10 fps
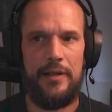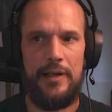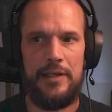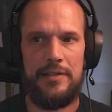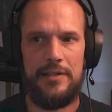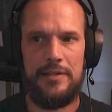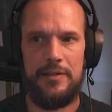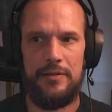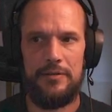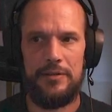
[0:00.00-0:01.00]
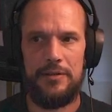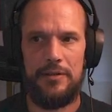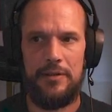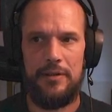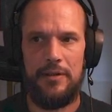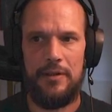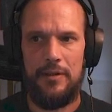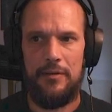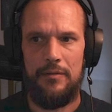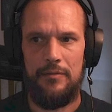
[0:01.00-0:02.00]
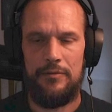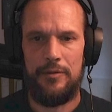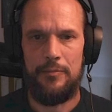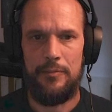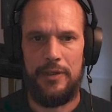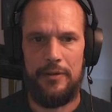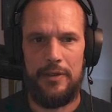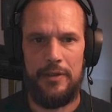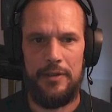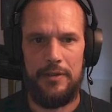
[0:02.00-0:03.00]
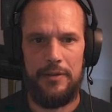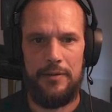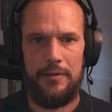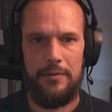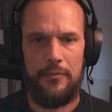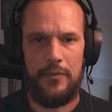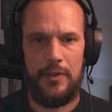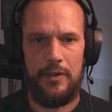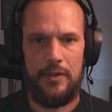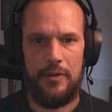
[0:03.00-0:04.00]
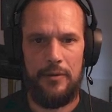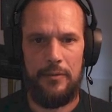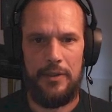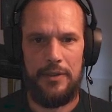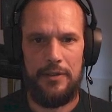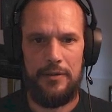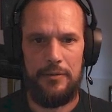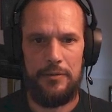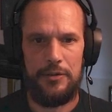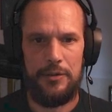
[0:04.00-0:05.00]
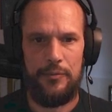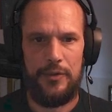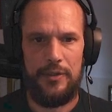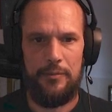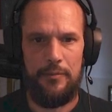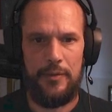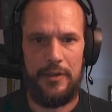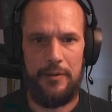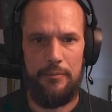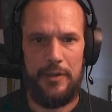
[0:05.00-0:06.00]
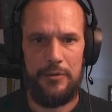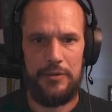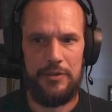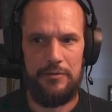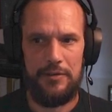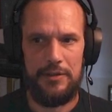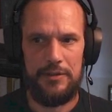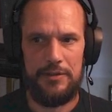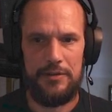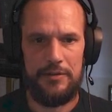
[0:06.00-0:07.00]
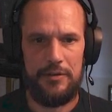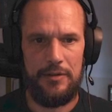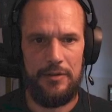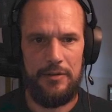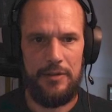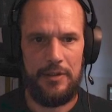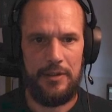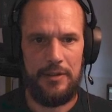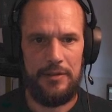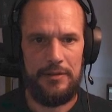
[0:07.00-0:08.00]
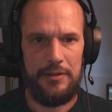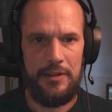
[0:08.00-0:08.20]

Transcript: access those from where I already used them in the mouse events code, I guess.